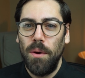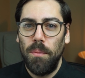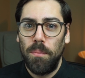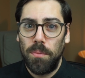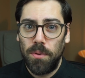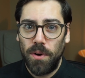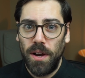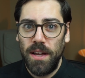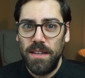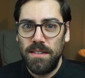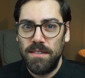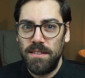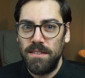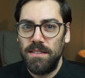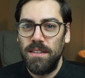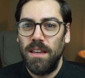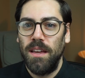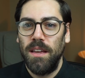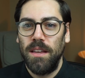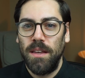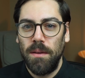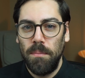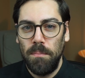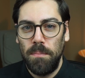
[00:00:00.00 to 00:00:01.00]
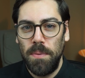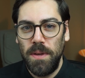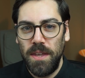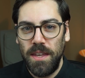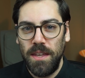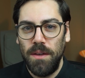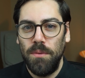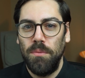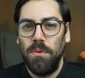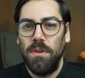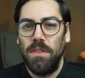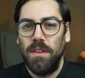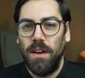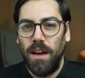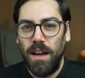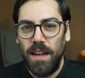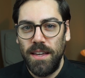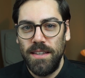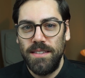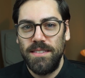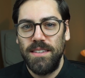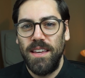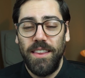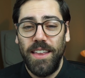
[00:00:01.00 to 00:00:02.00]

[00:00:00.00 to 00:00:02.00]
prices compete with ICE.